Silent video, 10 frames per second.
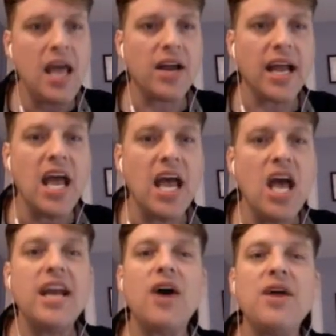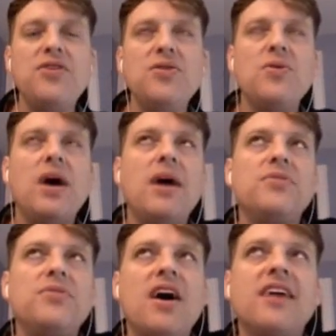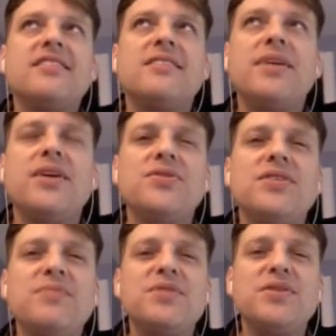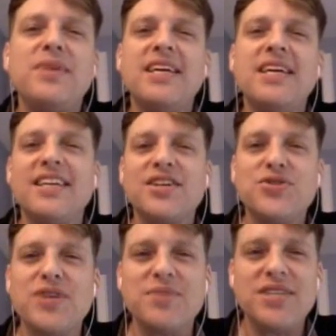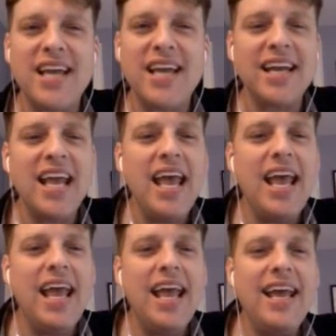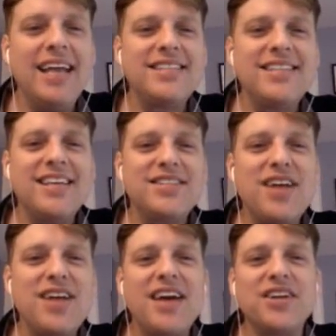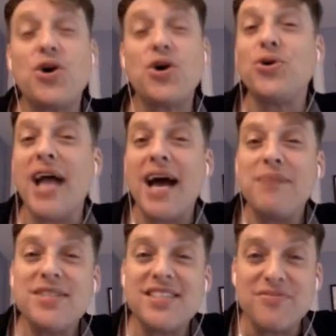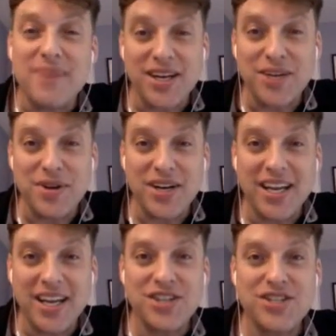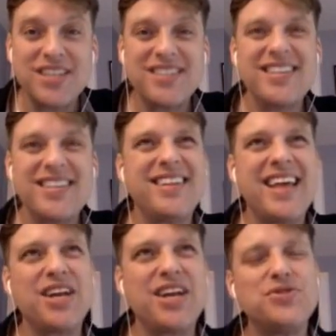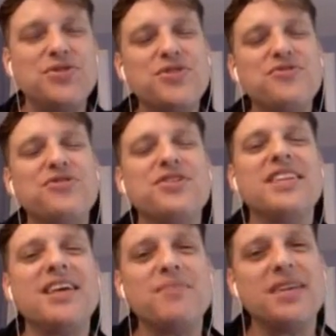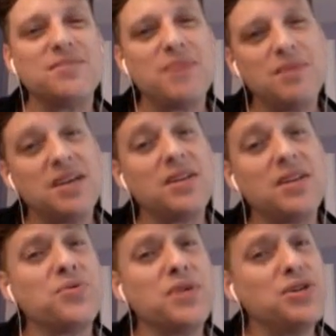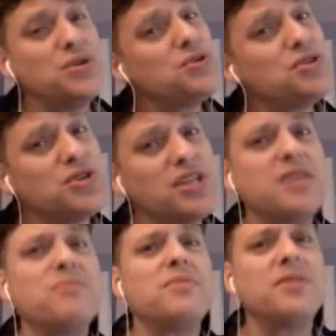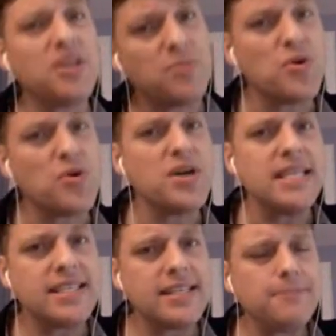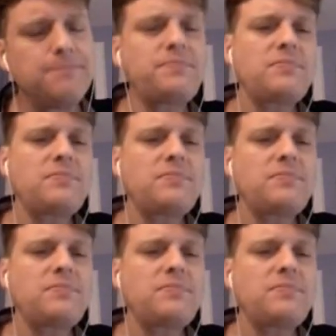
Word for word: Okay. Now, if you um, talk to somebody who seems to be in an extreme state, it's it's not a total absence of metacommunication. It's that that observer in them is maybe a little reduced, a little, a little bit more distant.